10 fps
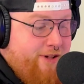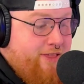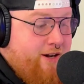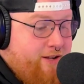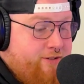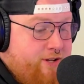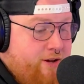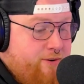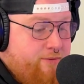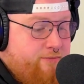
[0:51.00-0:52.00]
And, then
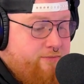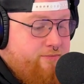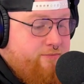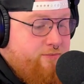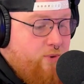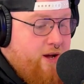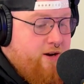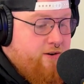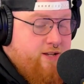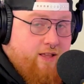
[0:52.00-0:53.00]
also, over, while
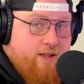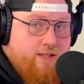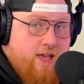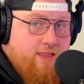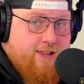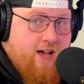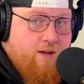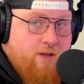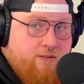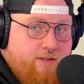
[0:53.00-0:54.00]
you're telling us that in the
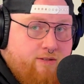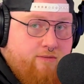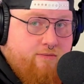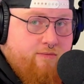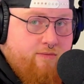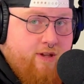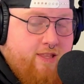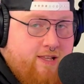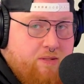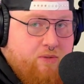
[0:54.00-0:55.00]
comments, mm -hmm.
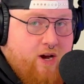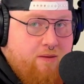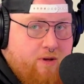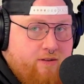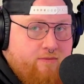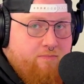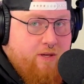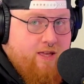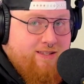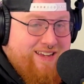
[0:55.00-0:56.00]
hit that subscribe button
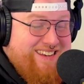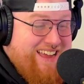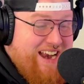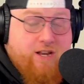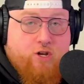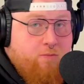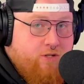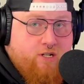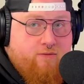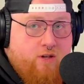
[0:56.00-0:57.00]
because like
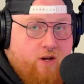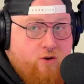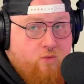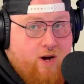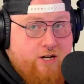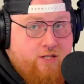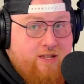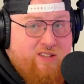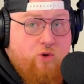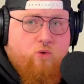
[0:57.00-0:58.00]
92% of y'all who watch
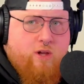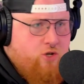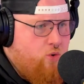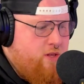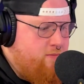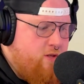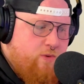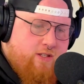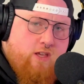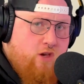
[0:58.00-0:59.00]
these who enjoy them because
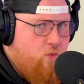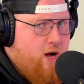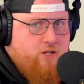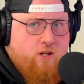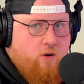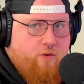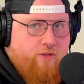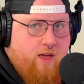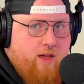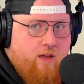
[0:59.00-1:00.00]
we see you watching the whole
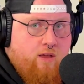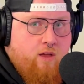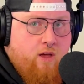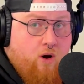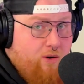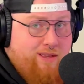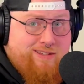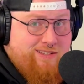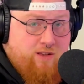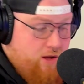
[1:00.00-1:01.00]
thing, or at
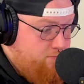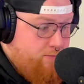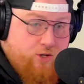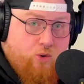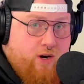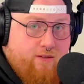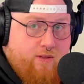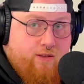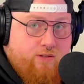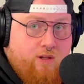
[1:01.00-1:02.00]
least a majority of a
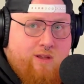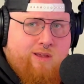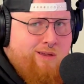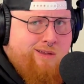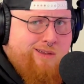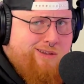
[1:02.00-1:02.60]
this chunk of it, yeah.